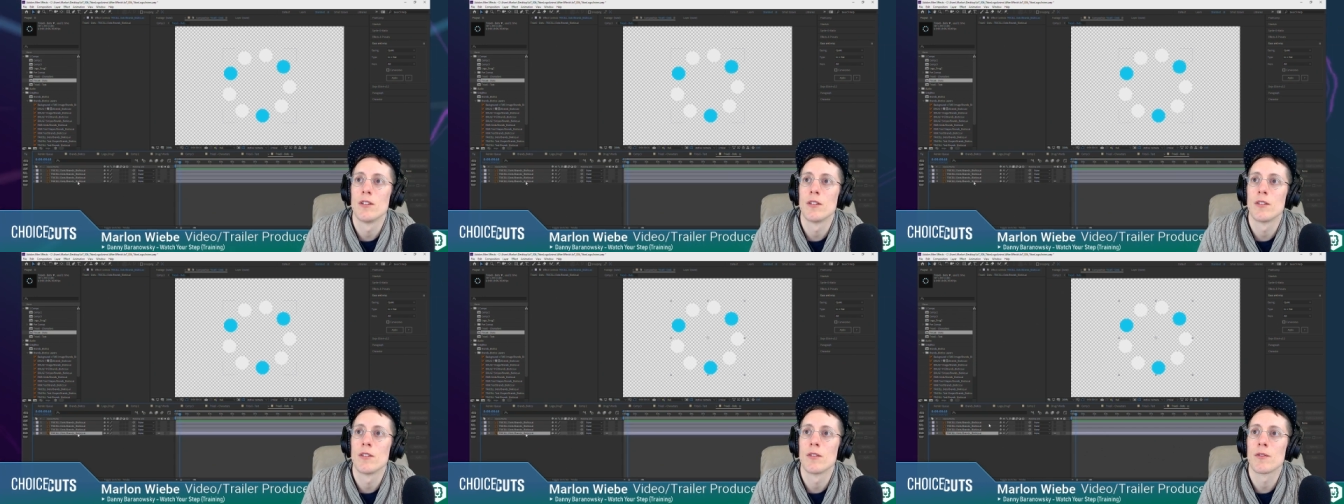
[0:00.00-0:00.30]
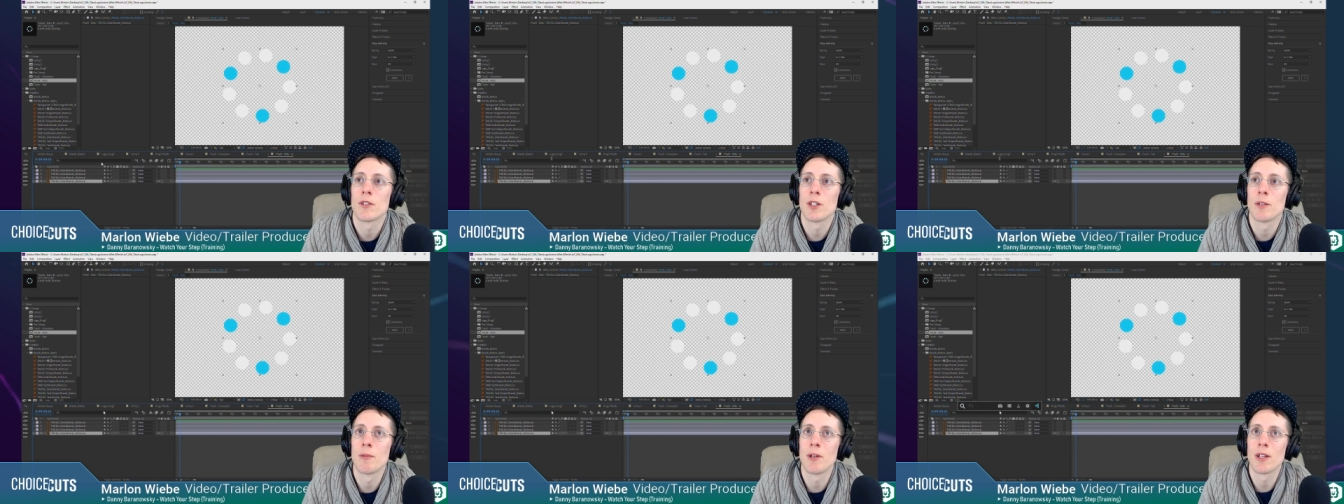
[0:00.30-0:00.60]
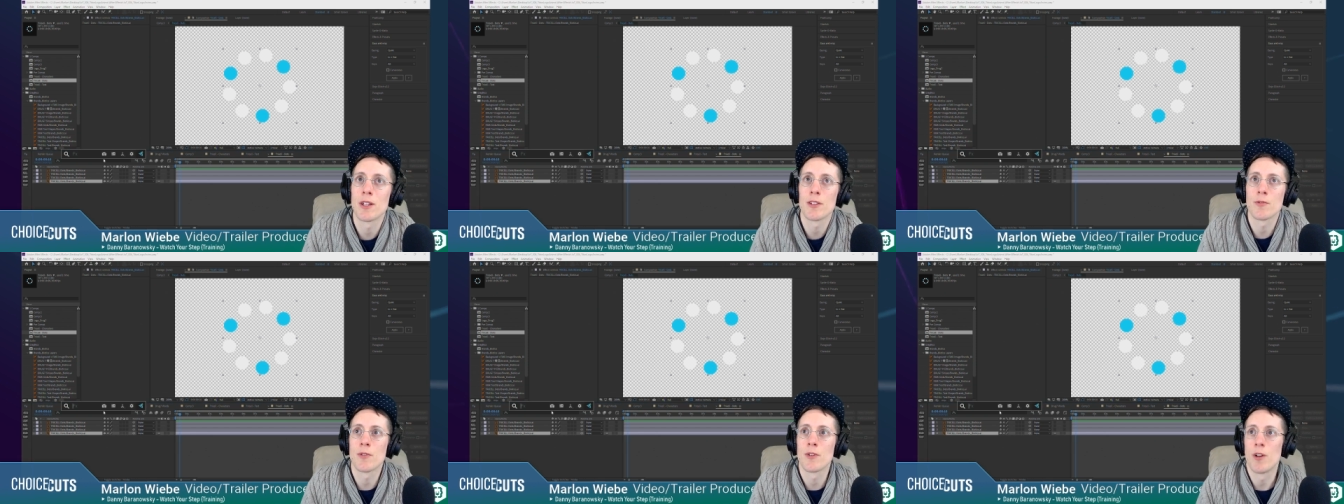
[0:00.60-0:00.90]
We're going to make
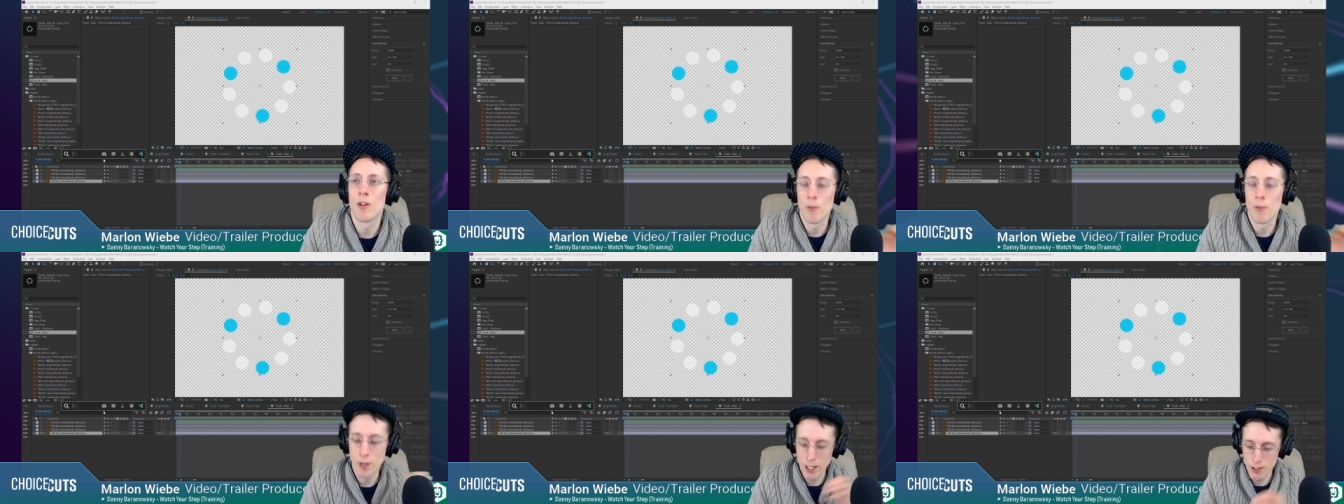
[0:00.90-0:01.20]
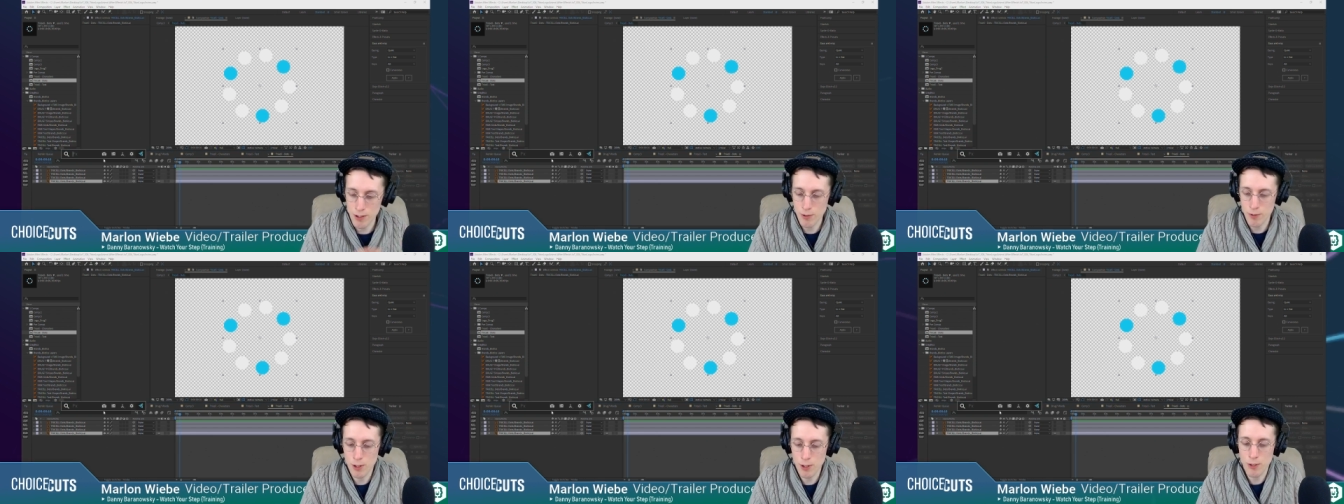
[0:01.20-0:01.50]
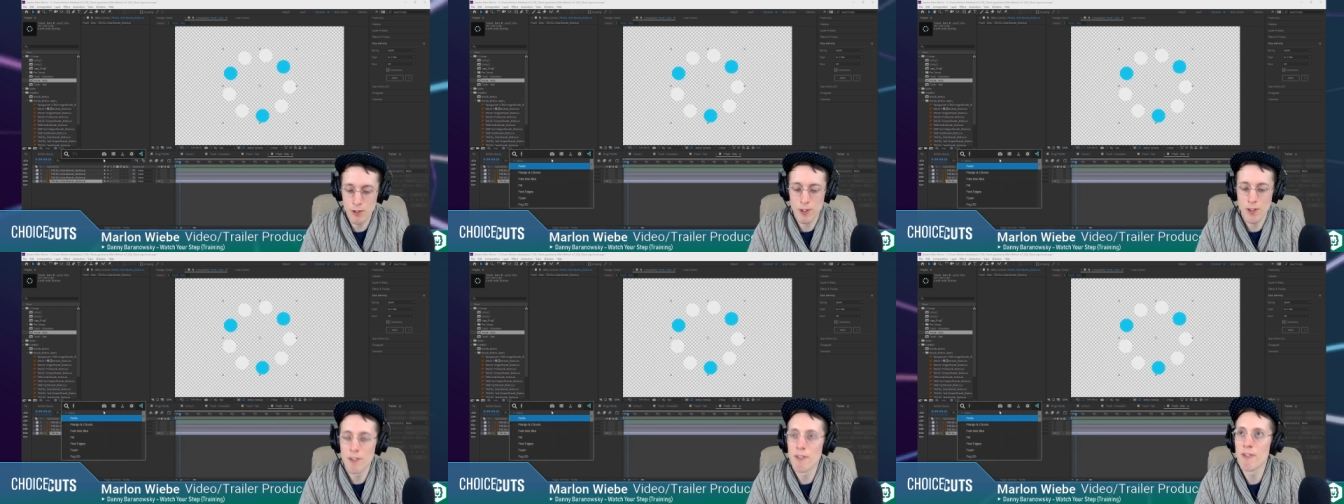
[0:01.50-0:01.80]
this one all white. So we
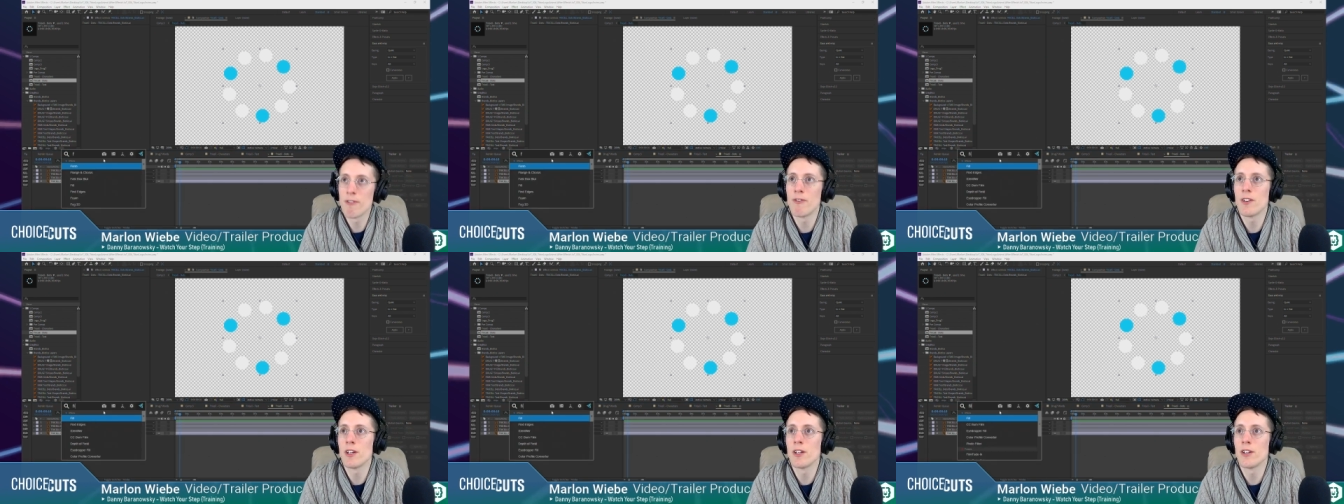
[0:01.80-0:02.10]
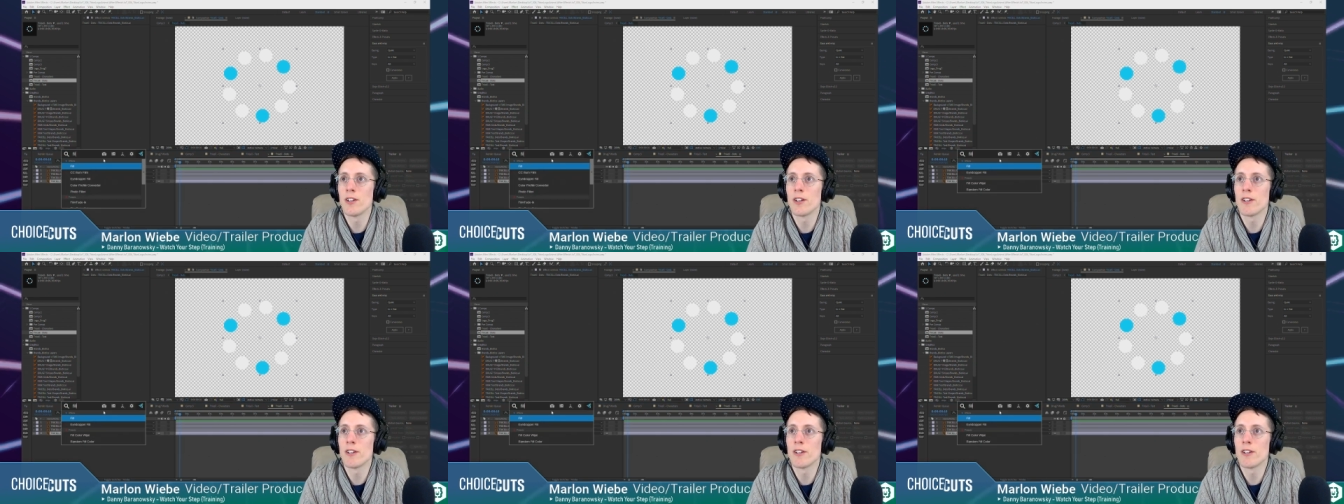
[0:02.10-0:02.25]
use the fill